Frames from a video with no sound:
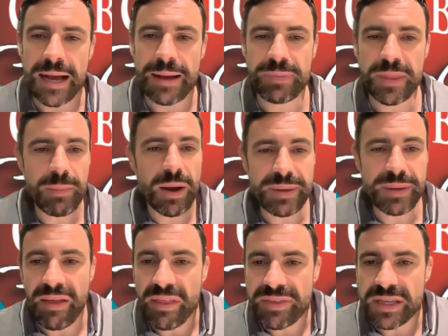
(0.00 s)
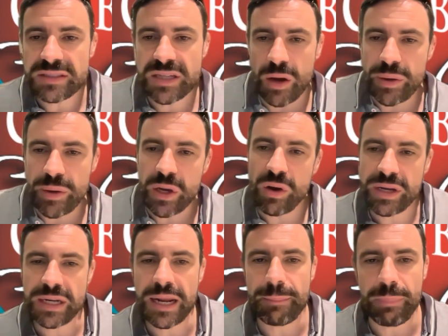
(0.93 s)
there might be other things going on
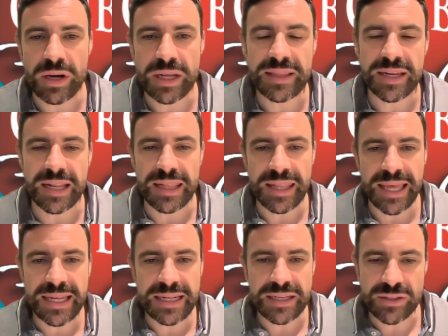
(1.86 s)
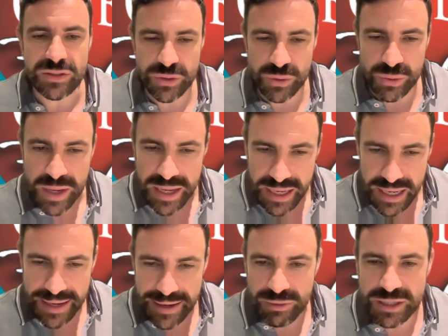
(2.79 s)
in our body that are leading to
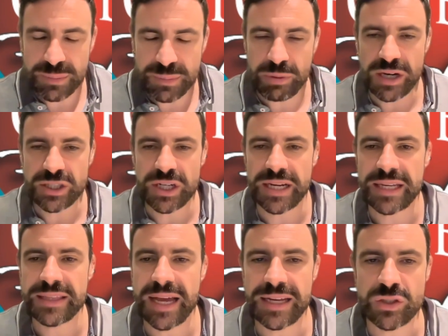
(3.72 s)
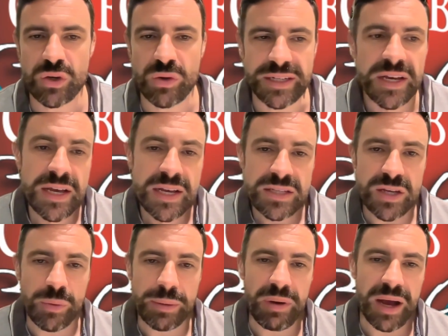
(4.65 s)
increased pressure in that joint.
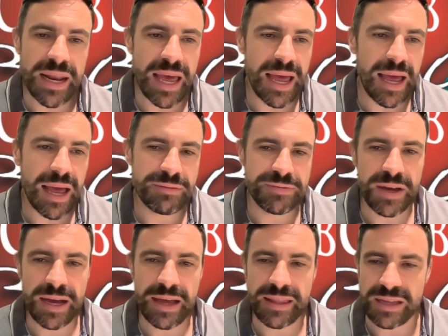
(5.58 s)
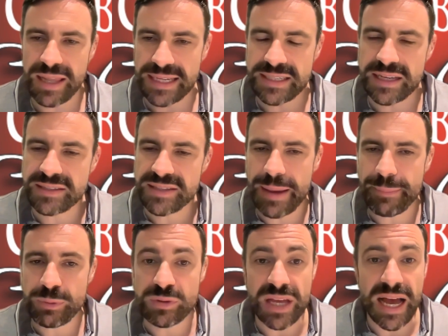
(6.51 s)
So we might have classic
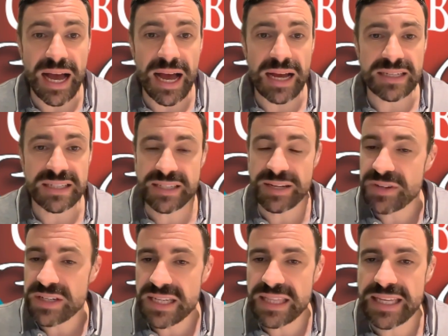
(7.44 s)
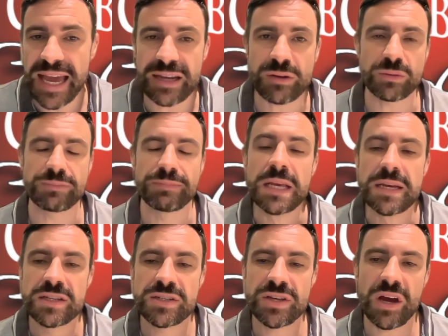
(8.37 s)
examples are stiffness in the ankle.
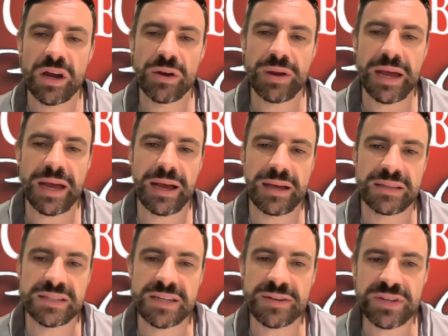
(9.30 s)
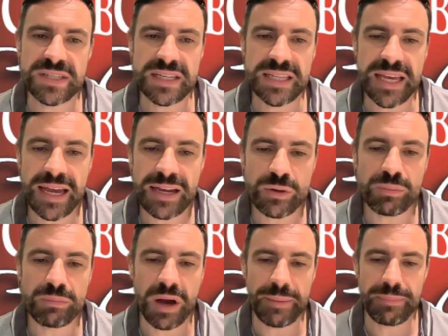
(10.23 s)
So the stiffness in the ankle
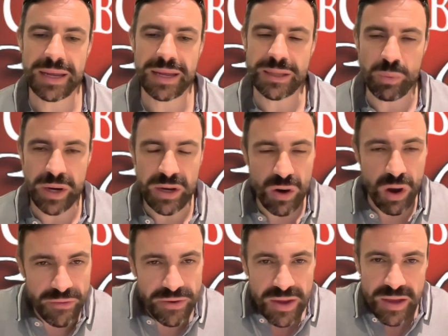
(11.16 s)
might mean that we're not